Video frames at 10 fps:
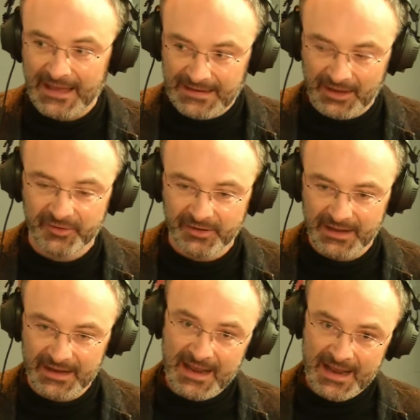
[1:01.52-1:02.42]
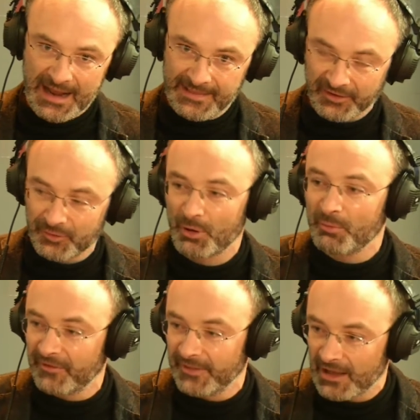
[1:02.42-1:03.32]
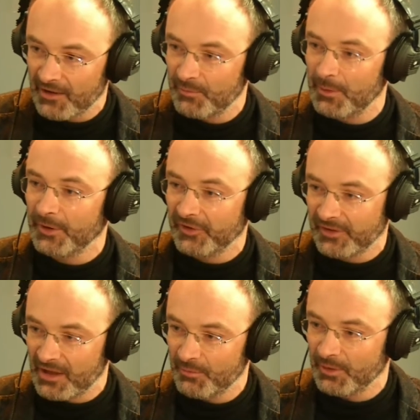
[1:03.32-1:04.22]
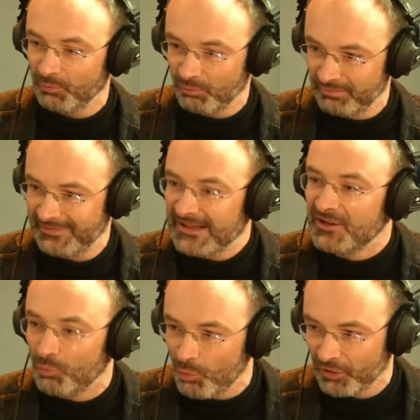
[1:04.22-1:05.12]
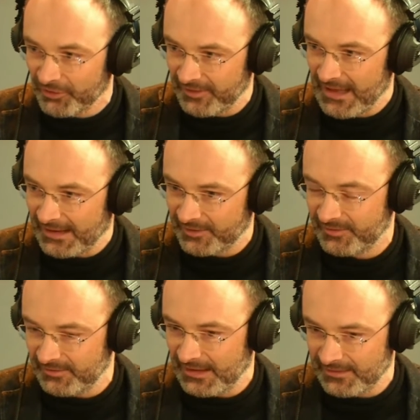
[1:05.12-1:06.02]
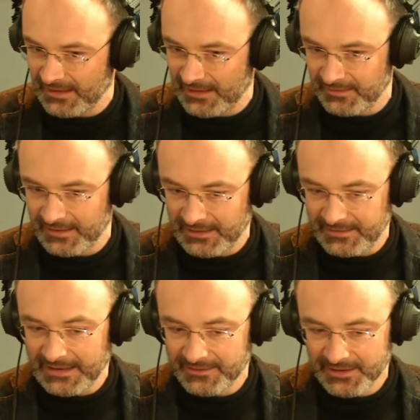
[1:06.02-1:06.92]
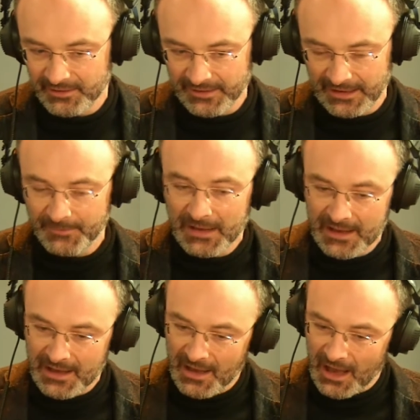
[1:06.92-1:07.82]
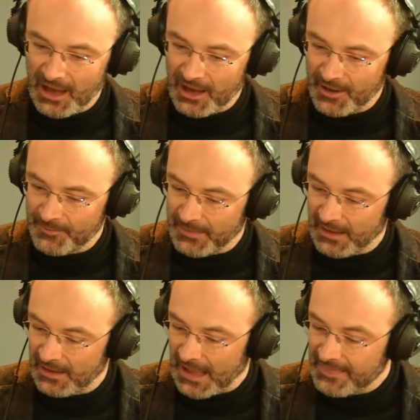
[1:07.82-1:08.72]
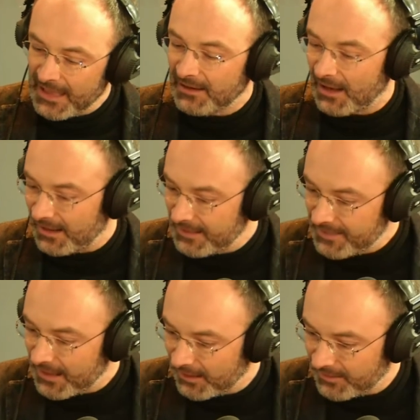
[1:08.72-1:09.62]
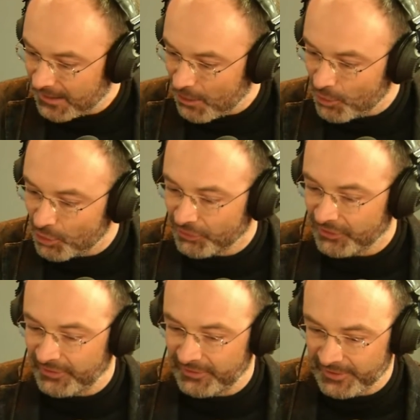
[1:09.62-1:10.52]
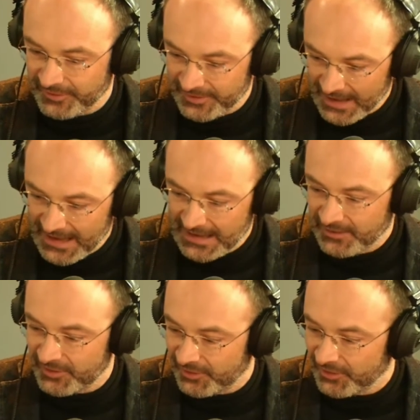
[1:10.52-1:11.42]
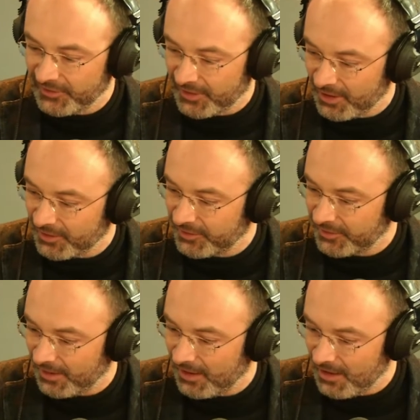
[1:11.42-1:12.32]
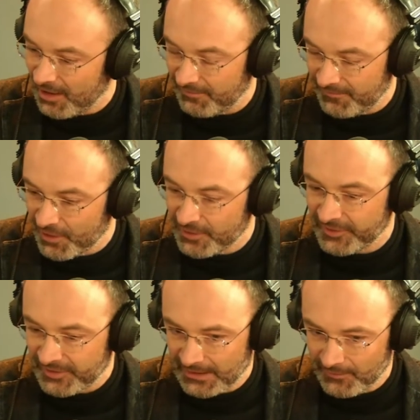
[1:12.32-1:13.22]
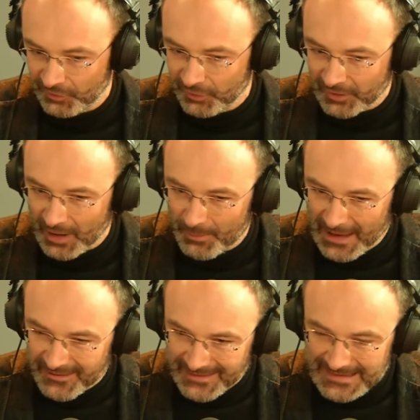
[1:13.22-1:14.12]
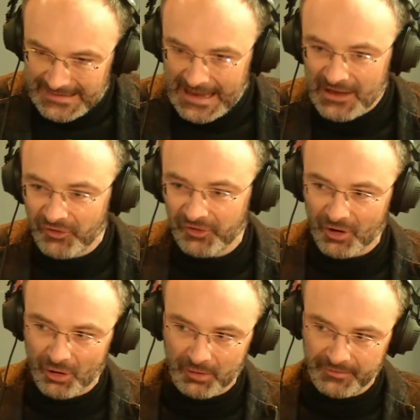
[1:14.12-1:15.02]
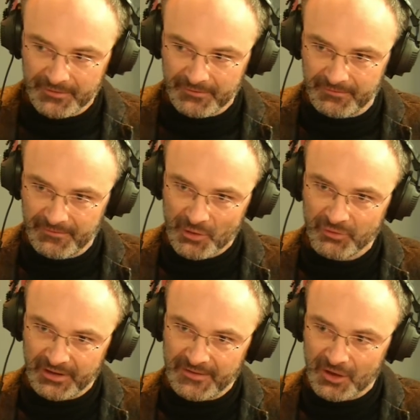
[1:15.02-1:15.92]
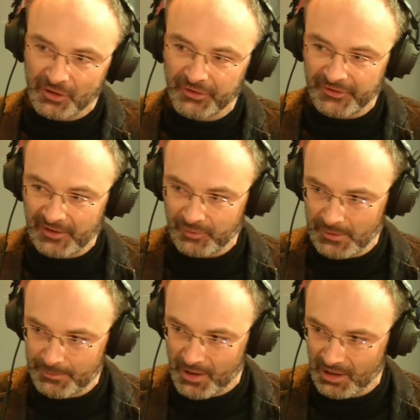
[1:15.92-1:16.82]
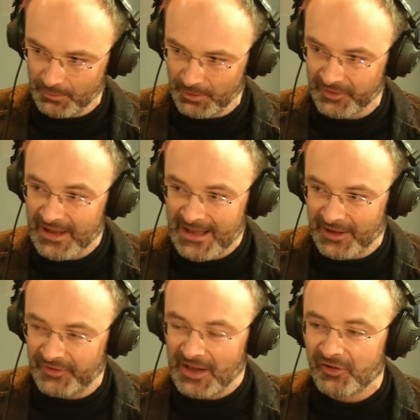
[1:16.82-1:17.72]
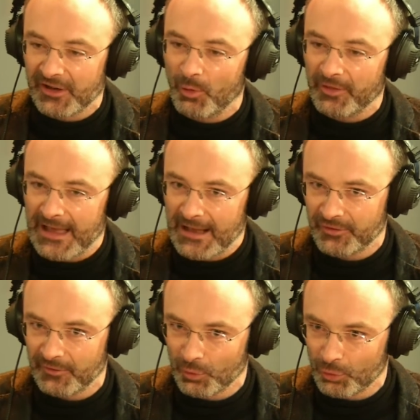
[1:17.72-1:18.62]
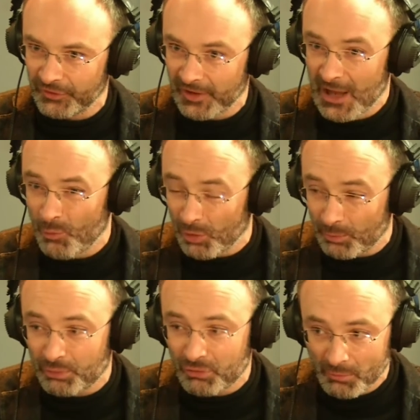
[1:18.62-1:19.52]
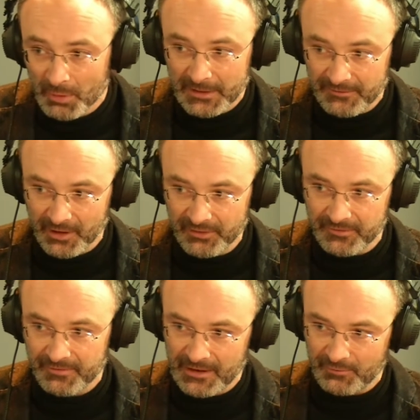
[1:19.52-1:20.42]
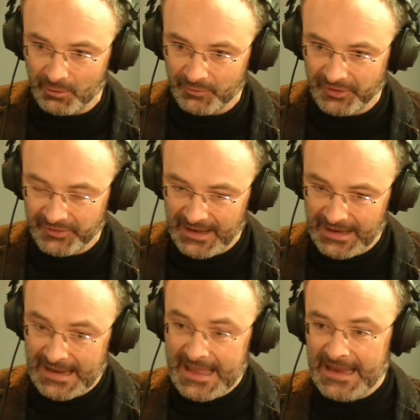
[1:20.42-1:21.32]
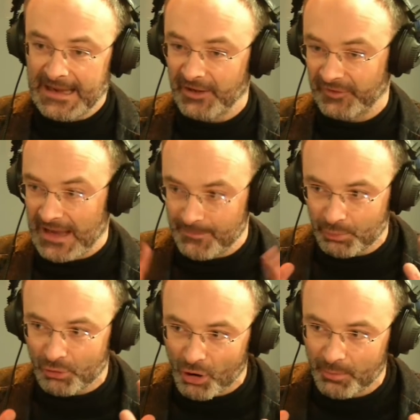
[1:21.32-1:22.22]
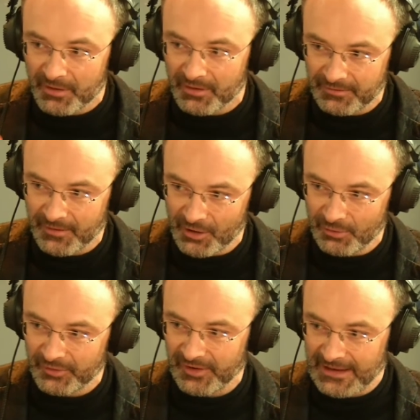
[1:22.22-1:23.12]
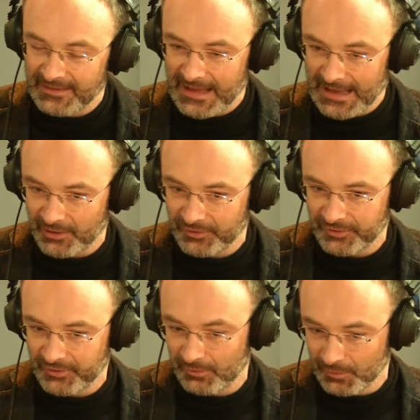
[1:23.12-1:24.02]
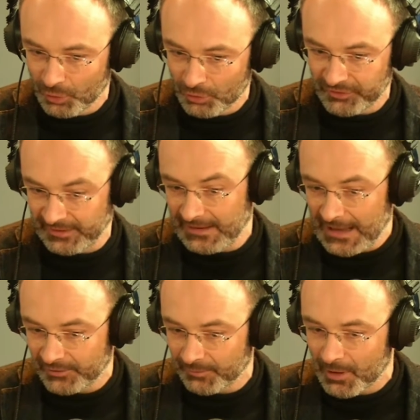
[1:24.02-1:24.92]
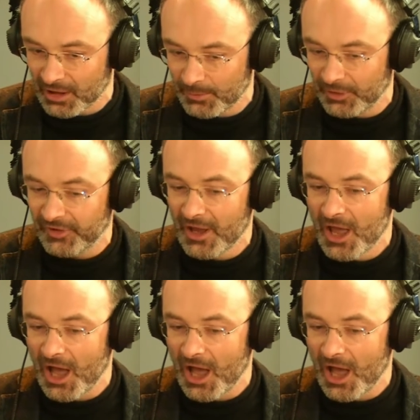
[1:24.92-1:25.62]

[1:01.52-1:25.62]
of that yesterday, and that's a problem for the government because the government didn't want that deal then. And then they're going on today to discuss a further set of issues about the nature of the vote and the consultation with Parliament. Essentially, what the House of Lords will probably vote in favour of today is a proper vote in the House of Lords and the House of Parliament